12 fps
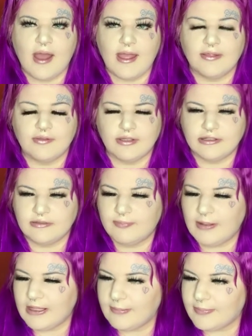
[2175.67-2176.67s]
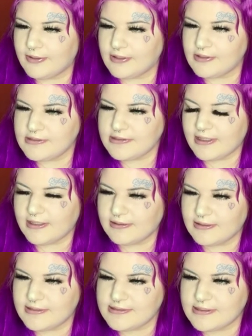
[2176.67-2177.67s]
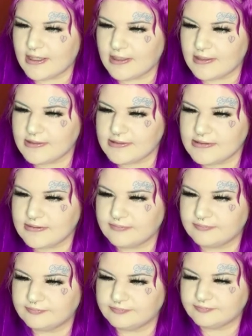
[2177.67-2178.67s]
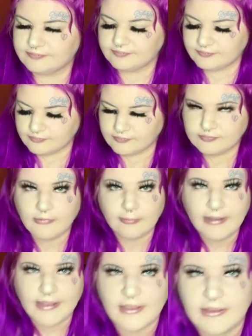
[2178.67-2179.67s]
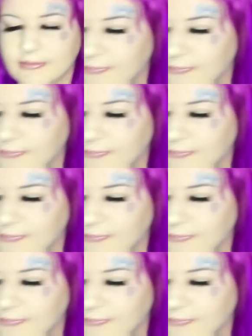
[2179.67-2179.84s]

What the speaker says: I look at the papers, and it says, let me get it.